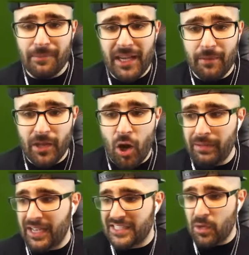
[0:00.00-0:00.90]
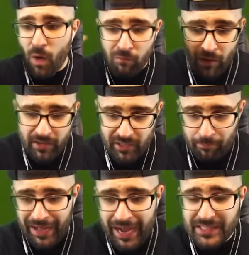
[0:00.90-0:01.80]
a medium low because he won't run into the
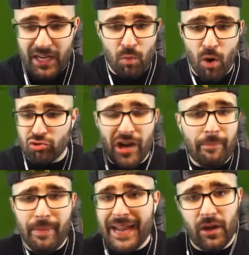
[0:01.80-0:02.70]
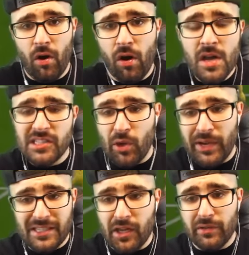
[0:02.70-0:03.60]
box and he won't drop back at all. So
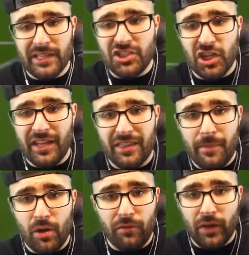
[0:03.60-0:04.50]
he's literally chilling in the middle of